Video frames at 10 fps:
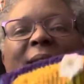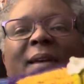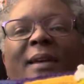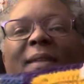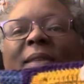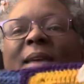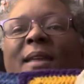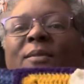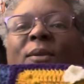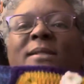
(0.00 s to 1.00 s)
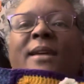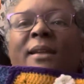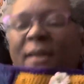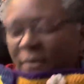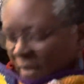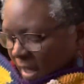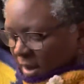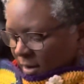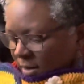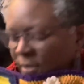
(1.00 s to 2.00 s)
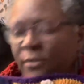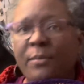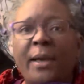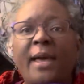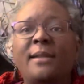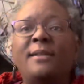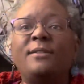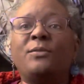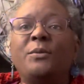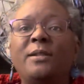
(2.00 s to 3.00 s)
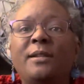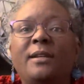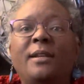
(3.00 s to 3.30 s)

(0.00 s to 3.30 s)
And then once I have to add another, I'm gonna add this one